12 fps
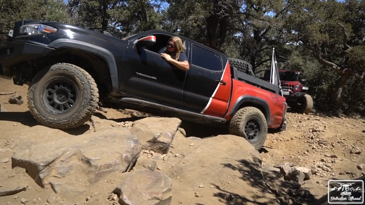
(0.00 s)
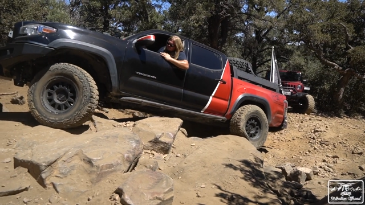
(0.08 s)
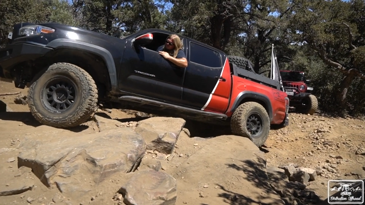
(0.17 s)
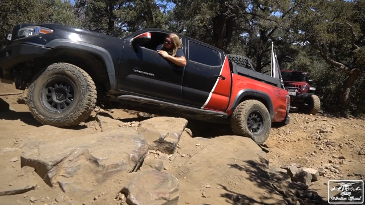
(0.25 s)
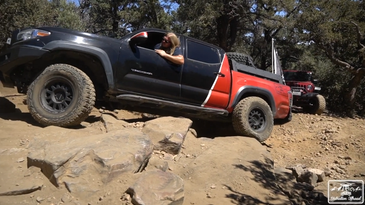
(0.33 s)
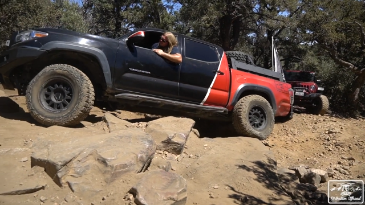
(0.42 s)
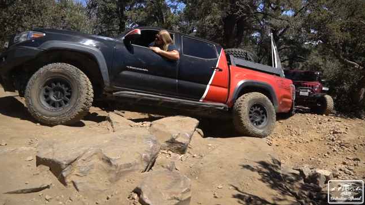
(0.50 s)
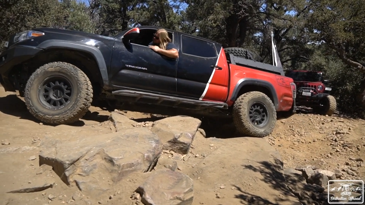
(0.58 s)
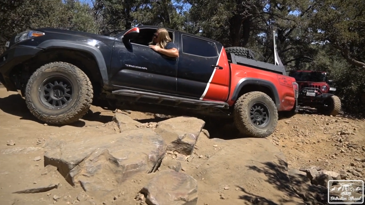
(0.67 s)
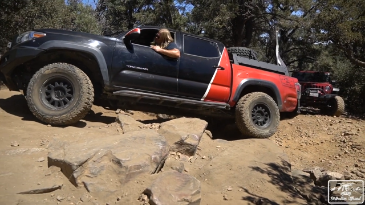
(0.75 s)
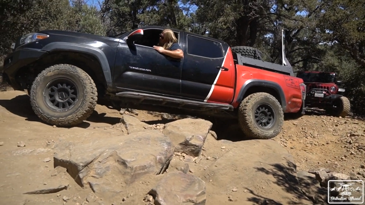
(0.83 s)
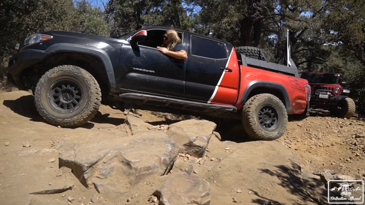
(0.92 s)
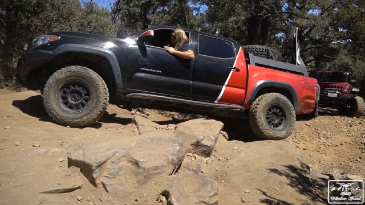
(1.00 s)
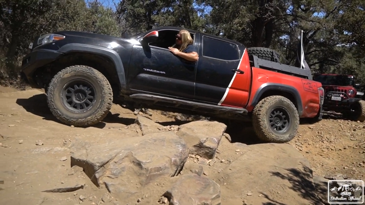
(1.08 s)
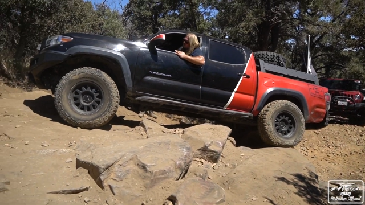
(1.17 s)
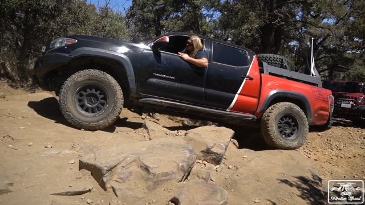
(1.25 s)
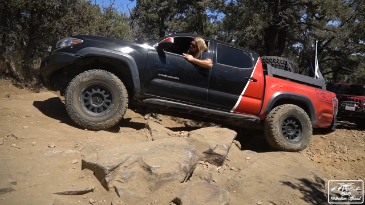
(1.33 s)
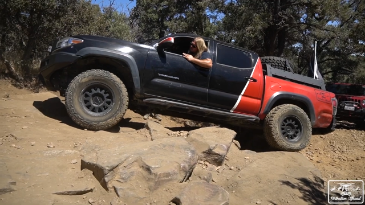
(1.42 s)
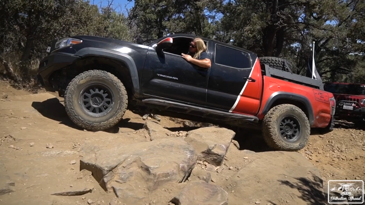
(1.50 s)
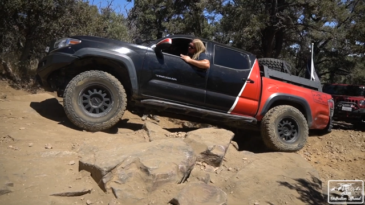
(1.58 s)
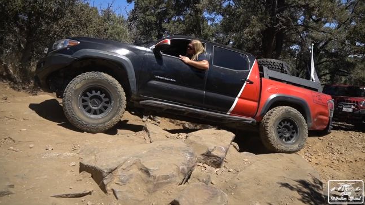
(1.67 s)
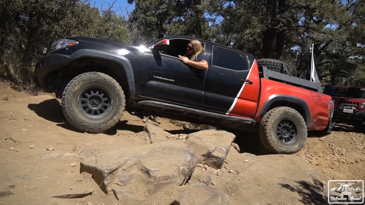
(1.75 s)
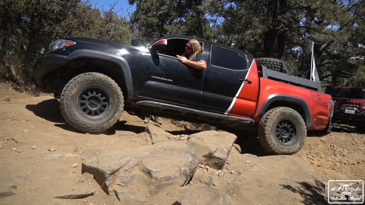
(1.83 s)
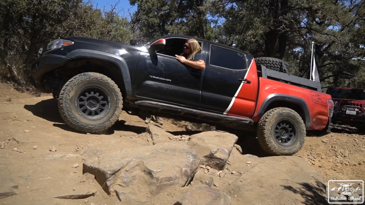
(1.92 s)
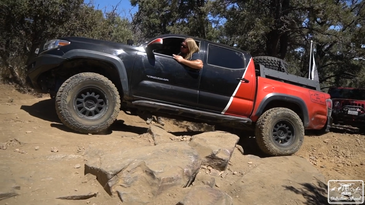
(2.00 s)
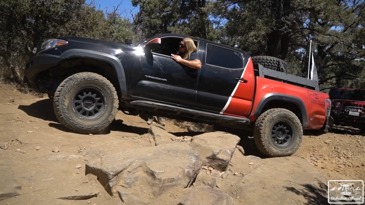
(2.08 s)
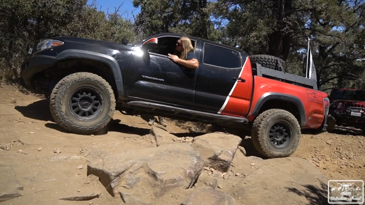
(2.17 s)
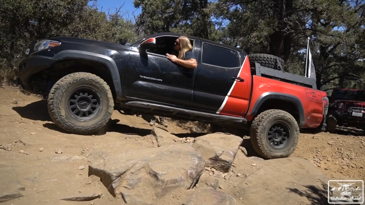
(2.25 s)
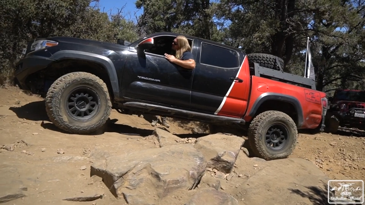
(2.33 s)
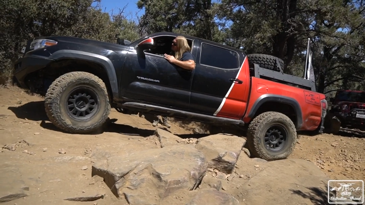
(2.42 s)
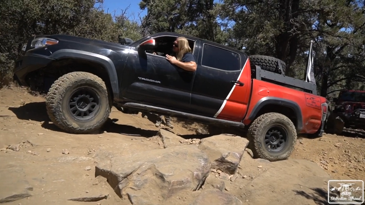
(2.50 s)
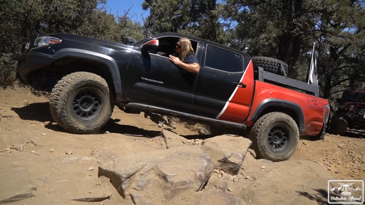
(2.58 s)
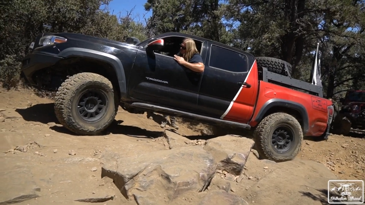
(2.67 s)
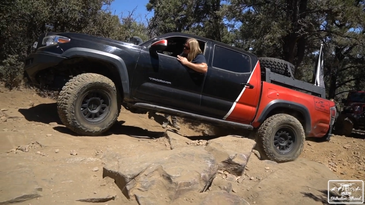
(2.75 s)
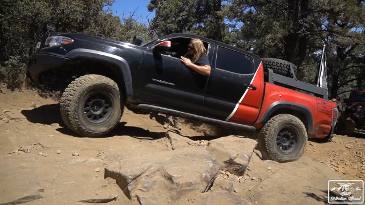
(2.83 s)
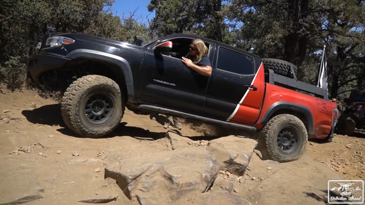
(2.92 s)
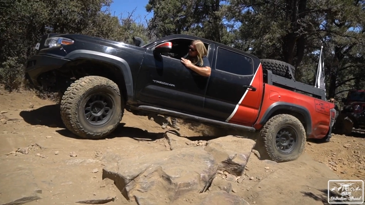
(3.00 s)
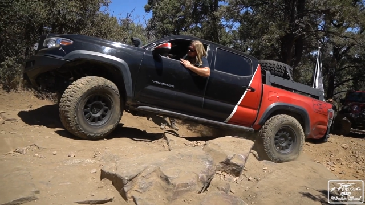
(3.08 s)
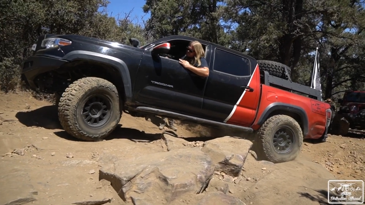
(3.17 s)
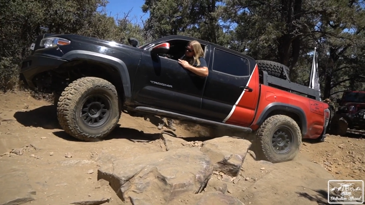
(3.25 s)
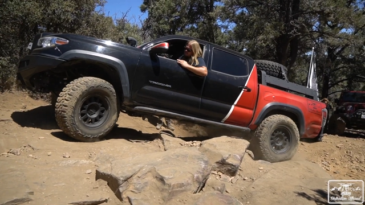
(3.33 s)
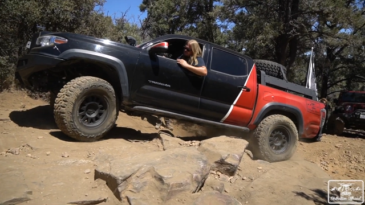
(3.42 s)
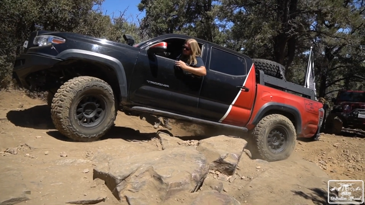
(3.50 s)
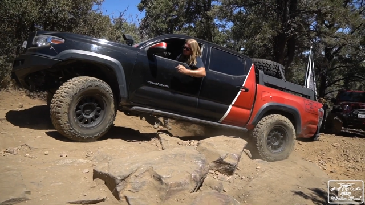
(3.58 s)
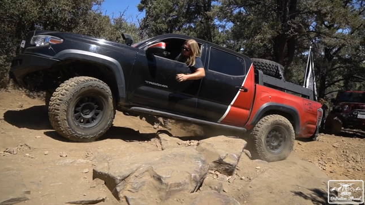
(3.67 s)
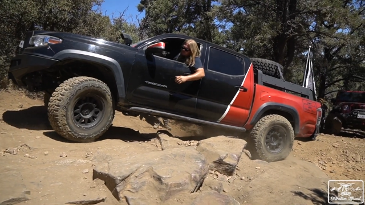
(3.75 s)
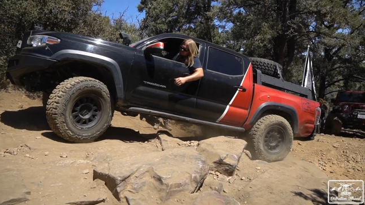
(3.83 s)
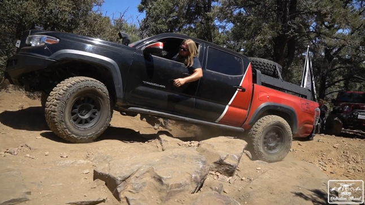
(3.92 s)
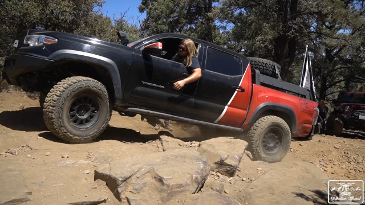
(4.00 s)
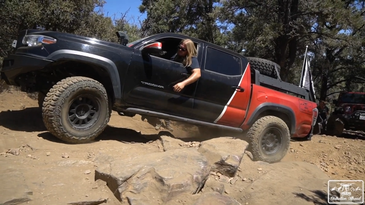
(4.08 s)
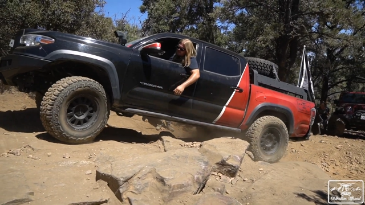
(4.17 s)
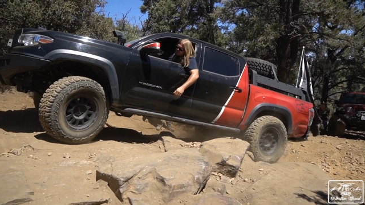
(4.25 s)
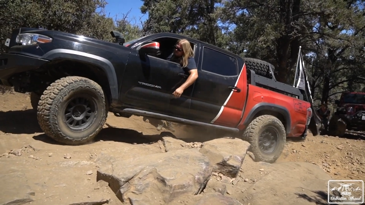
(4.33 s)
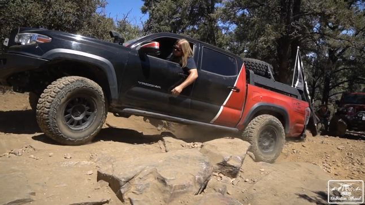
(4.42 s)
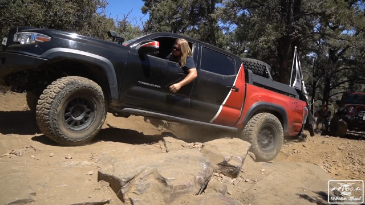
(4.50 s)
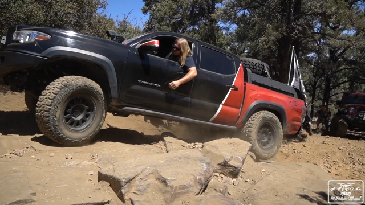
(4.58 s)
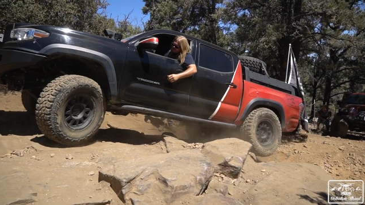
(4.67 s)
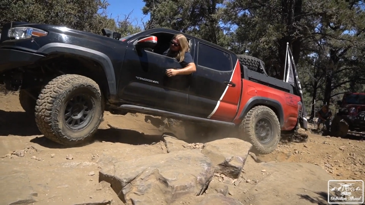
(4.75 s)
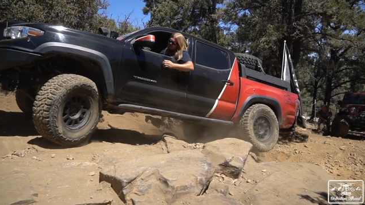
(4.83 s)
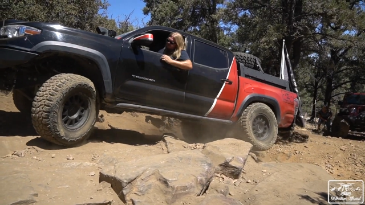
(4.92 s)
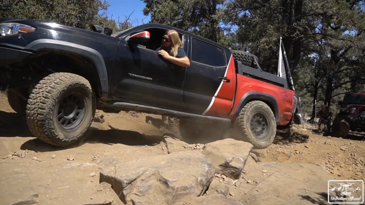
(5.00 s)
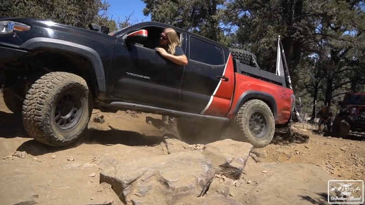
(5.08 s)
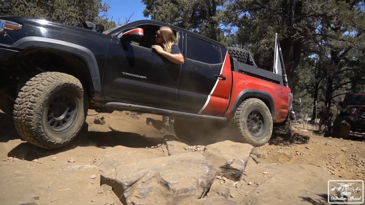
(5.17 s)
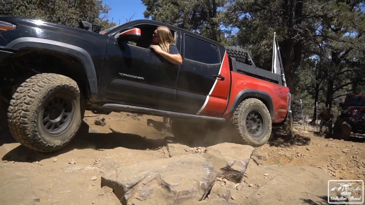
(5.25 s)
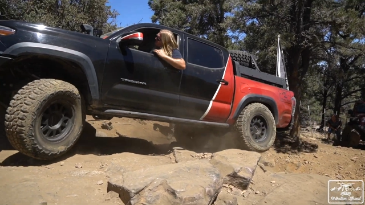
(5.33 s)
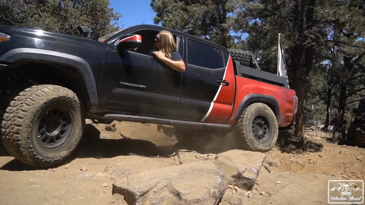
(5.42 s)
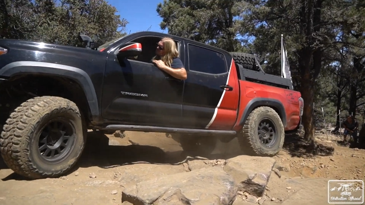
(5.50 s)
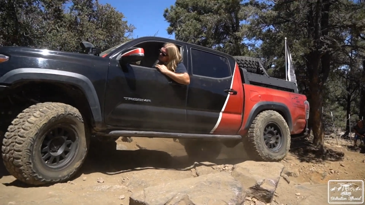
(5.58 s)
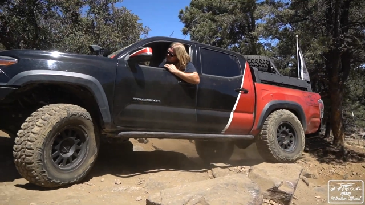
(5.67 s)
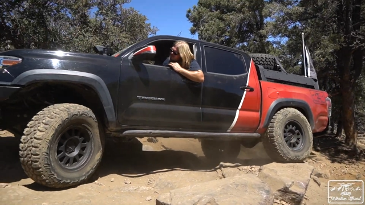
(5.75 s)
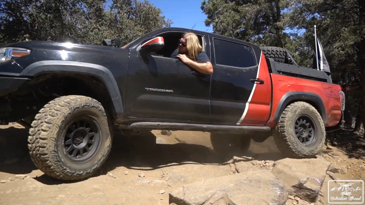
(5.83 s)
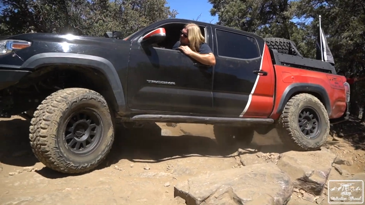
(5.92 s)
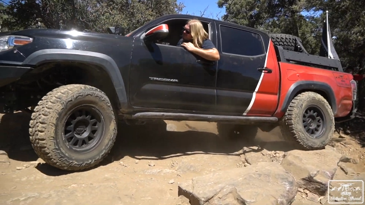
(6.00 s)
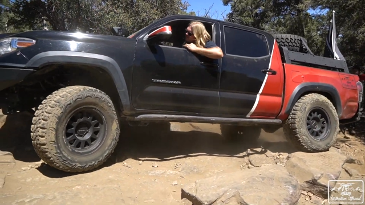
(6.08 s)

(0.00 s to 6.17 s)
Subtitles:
(no speaker visible)